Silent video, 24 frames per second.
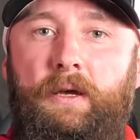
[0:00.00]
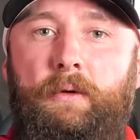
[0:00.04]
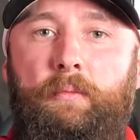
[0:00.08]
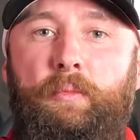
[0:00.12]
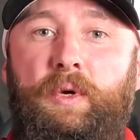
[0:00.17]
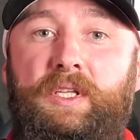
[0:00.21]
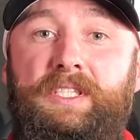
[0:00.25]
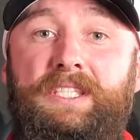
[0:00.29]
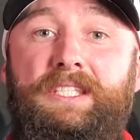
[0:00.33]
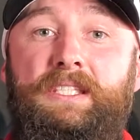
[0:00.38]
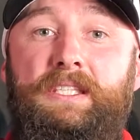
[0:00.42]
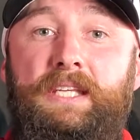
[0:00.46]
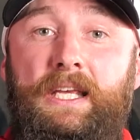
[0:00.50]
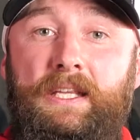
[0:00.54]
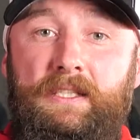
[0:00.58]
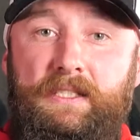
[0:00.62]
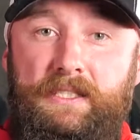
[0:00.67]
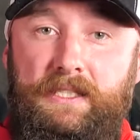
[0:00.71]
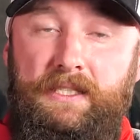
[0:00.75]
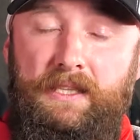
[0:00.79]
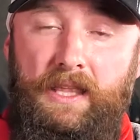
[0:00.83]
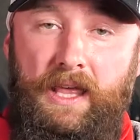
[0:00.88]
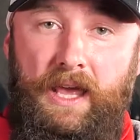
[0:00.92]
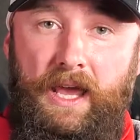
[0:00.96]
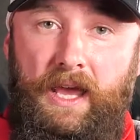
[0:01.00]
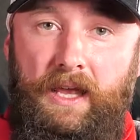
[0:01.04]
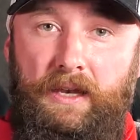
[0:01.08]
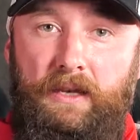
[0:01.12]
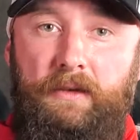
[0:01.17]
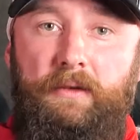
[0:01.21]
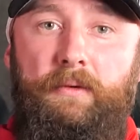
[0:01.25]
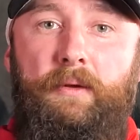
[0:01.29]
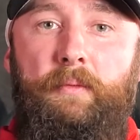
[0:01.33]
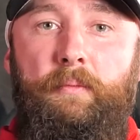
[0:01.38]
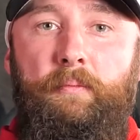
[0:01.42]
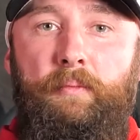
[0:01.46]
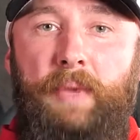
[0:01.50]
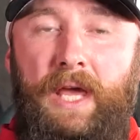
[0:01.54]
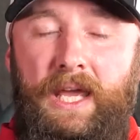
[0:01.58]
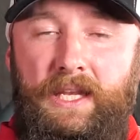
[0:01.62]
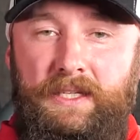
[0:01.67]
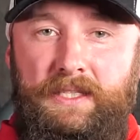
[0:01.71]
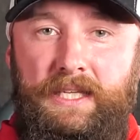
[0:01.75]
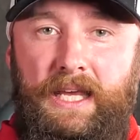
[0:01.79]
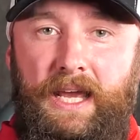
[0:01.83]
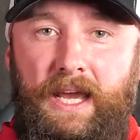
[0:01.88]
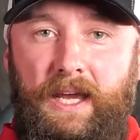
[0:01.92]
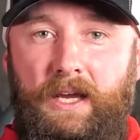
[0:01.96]
But since then,
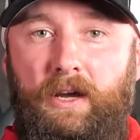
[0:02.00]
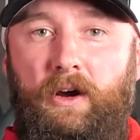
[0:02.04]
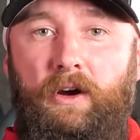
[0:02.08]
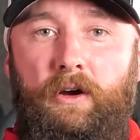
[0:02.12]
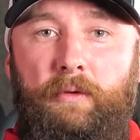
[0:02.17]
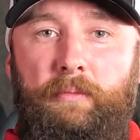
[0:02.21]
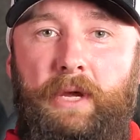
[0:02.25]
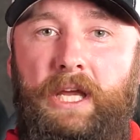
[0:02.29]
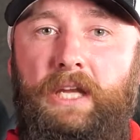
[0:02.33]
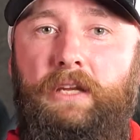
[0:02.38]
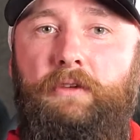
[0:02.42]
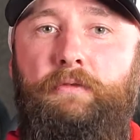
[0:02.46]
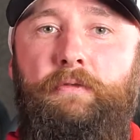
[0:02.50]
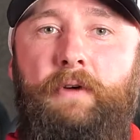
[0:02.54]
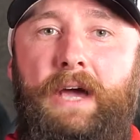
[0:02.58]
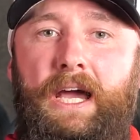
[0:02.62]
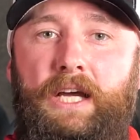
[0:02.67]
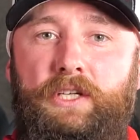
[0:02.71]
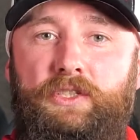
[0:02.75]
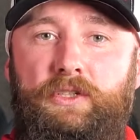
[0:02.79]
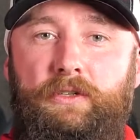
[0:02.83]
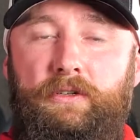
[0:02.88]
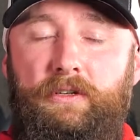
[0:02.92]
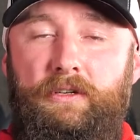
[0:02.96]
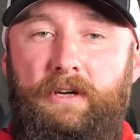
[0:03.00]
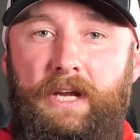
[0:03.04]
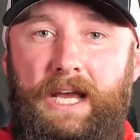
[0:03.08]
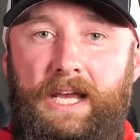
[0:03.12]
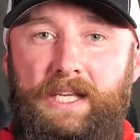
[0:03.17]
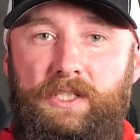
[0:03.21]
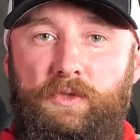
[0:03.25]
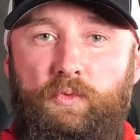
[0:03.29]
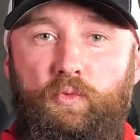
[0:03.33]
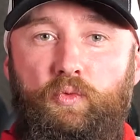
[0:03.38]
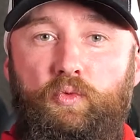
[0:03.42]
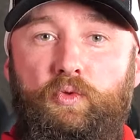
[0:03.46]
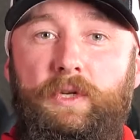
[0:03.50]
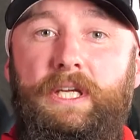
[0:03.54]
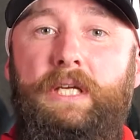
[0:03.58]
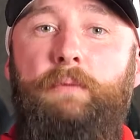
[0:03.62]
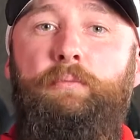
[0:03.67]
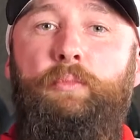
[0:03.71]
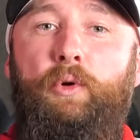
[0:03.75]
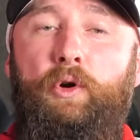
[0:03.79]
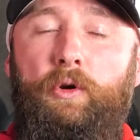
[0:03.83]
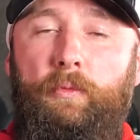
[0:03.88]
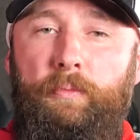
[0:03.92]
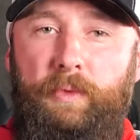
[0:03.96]
Penntek, our manufacturer, has
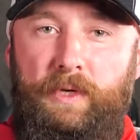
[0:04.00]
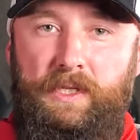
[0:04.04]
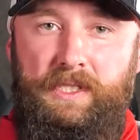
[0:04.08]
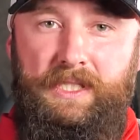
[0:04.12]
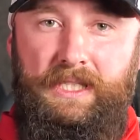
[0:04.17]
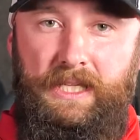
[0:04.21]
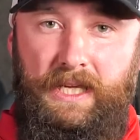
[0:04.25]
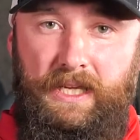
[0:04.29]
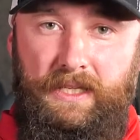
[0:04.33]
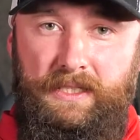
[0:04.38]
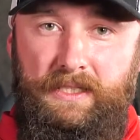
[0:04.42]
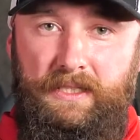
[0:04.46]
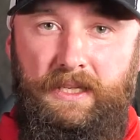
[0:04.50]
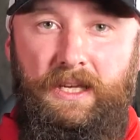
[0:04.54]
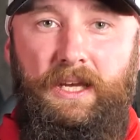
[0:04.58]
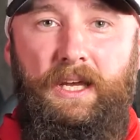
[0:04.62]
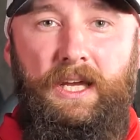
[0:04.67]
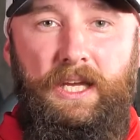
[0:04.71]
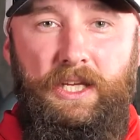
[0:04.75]
repurposed it,